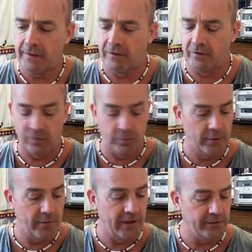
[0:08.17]
It's been
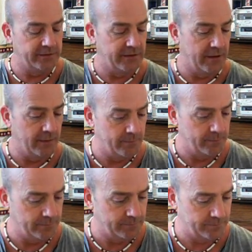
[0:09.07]
about a
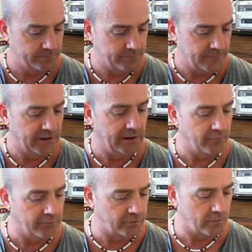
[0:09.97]
little
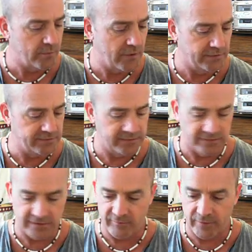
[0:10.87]
over 3 months
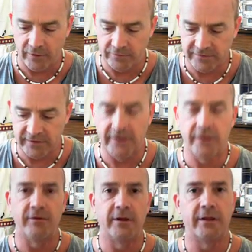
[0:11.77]
since I've posted
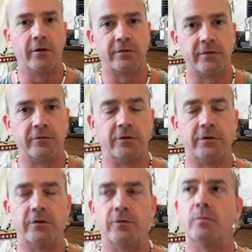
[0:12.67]
any videos on
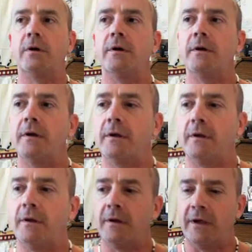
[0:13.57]
YouTube,
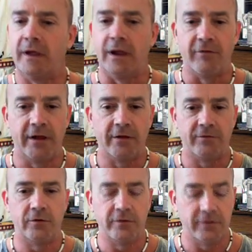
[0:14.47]
and I've had a
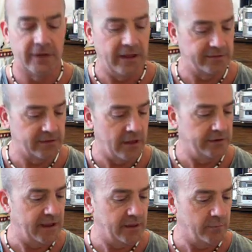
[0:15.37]
few of you guys
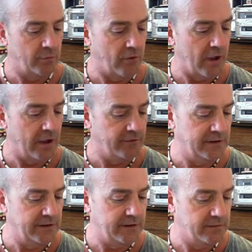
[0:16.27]
contact me
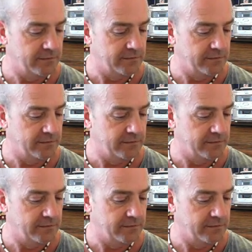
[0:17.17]
privately,